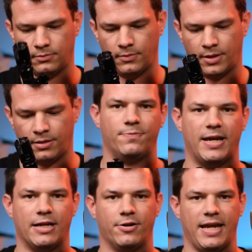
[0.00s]
So
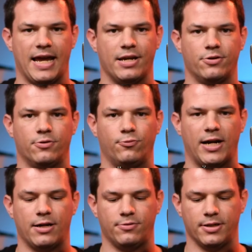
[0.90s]
depending on how your
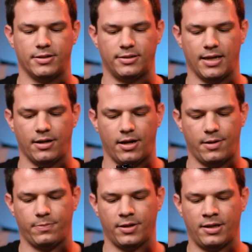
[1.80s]
rail is set up,